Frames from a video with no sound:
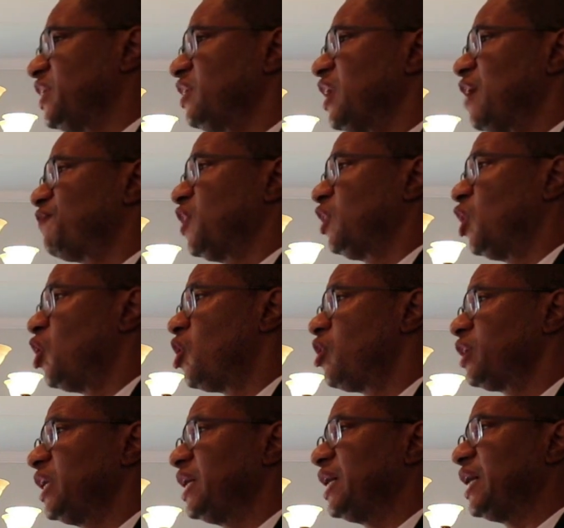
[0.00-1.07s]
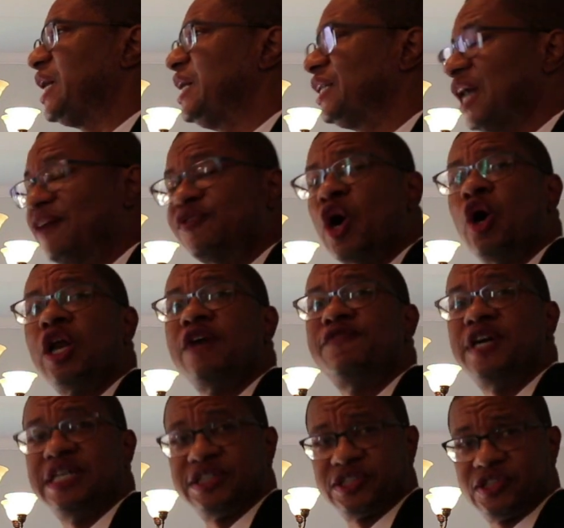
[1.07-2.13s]
he loved the Lord, he loved all of
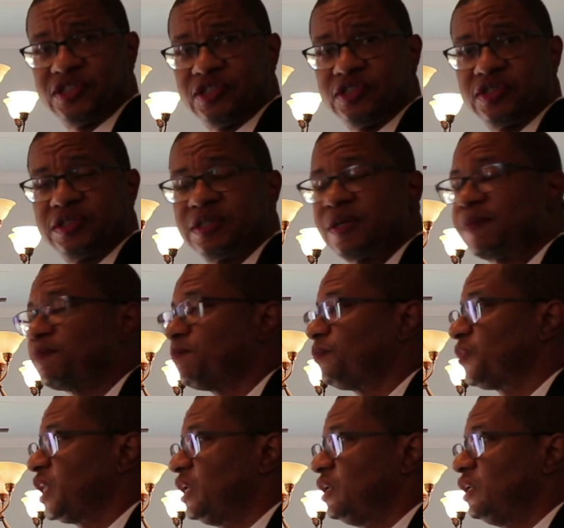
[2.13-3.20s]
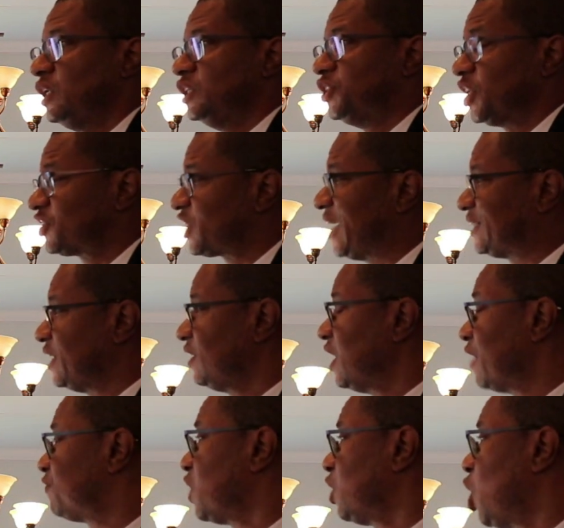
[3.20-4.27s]
us. Just as he
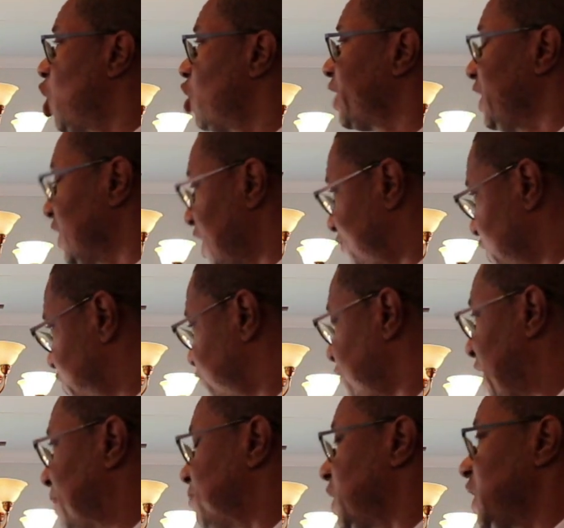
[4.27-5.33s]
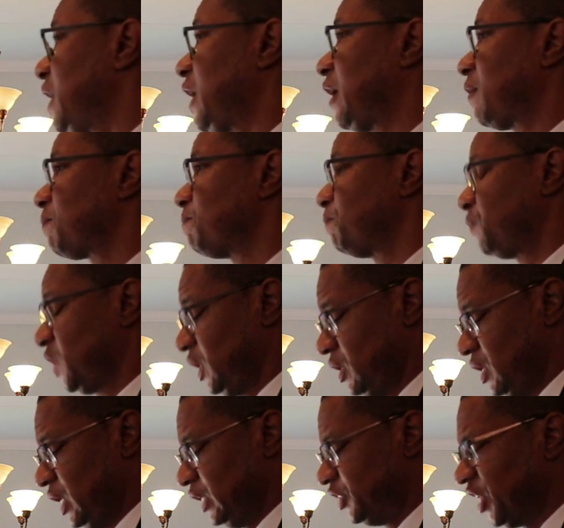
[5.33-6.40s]
loved the Lord, he loved his family.
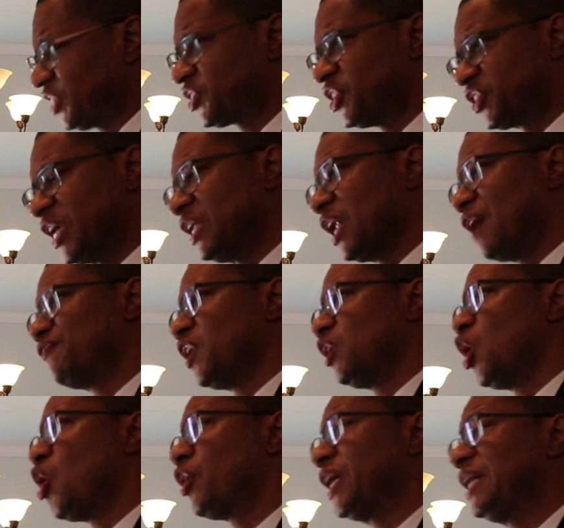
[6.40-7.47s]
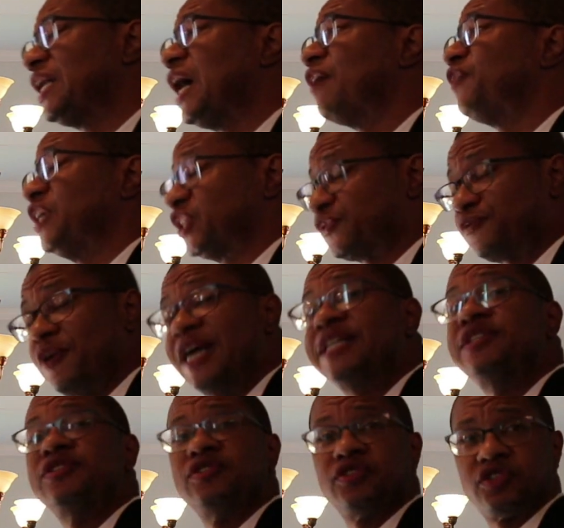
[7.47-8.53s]
Just as he loved the Lord, he loved his
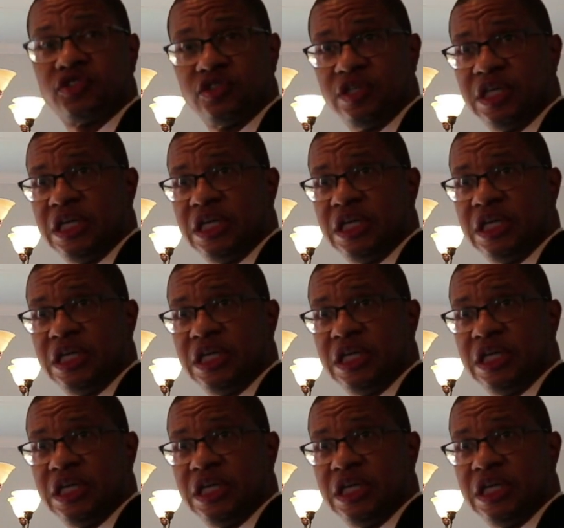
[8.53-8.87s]
friends.